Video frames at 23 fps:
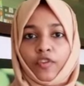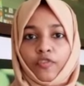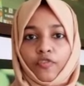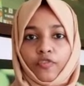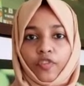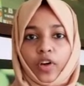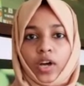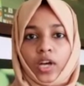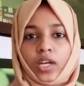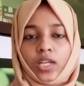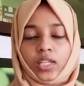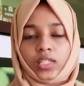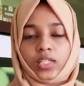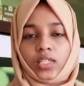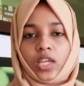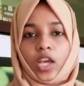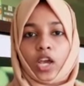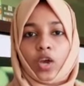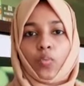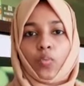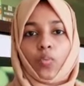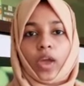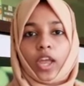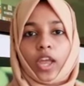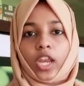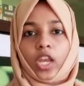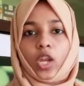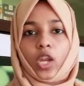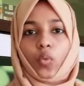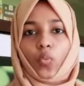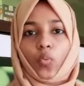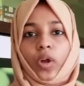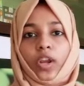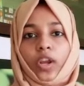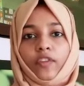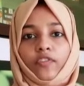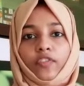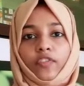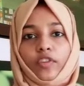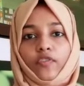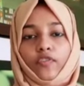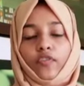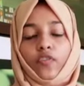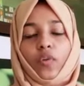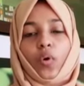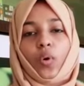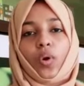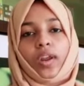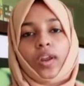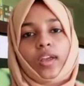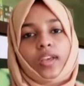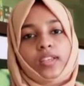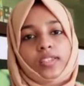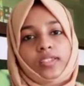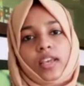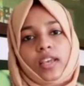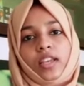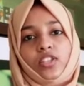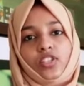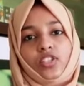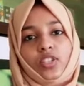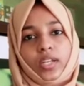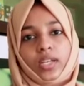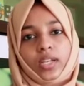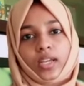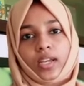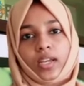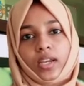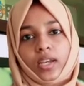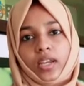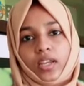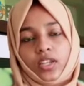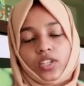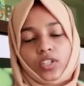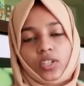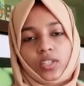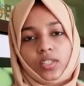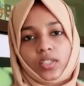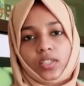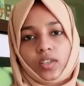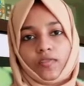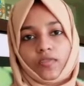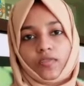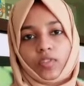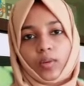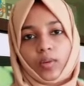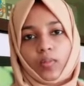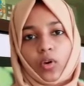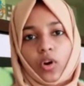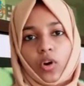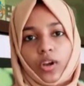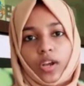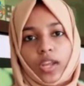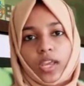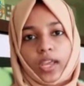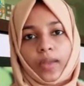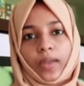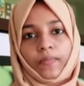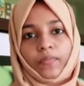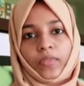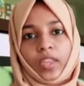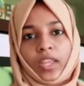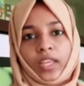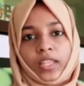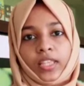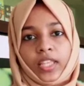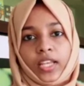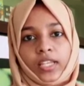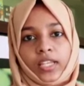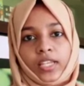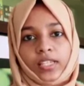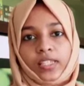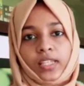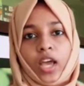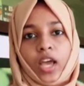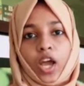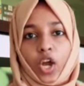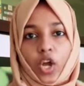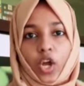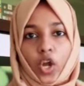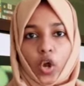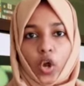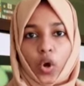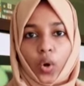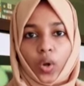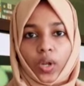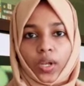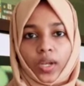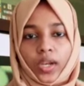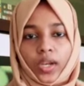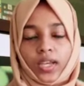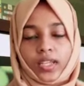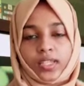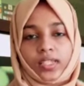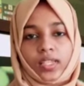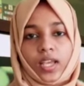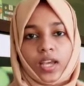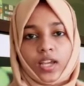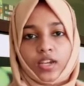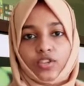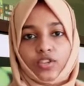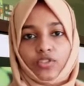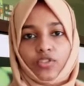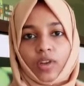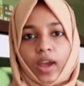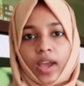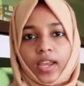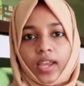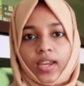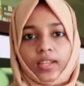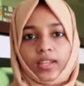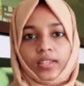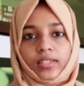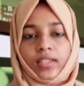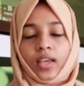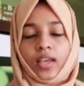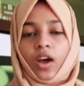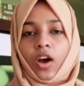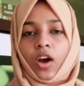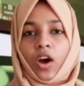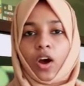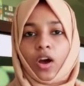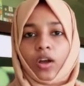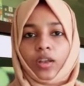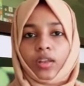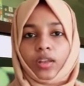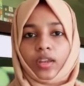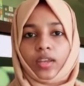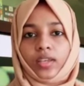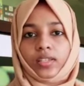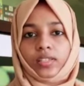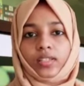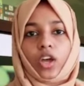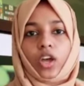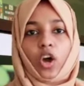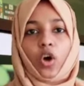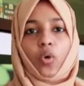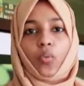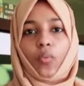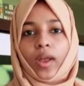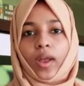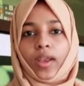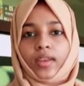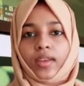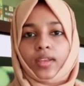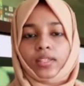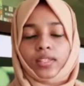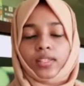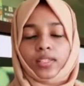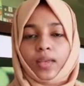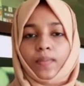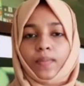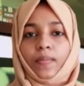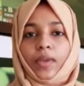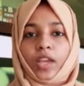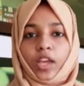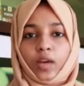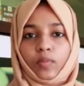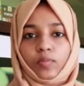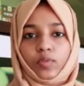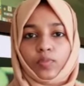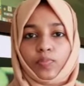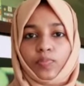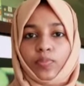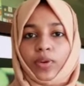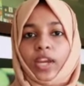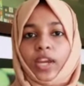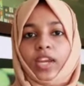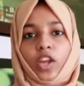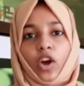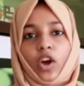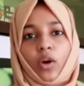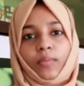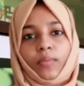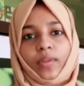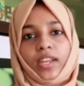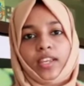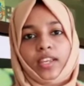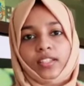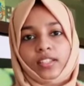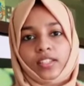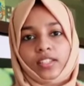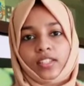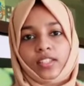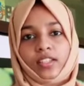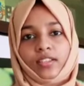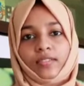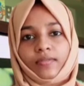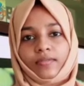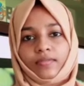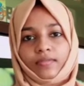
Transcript: First, when one of the four essential conditions of the body, that is coldness, dryness, hotness or wetness, becomes predominant.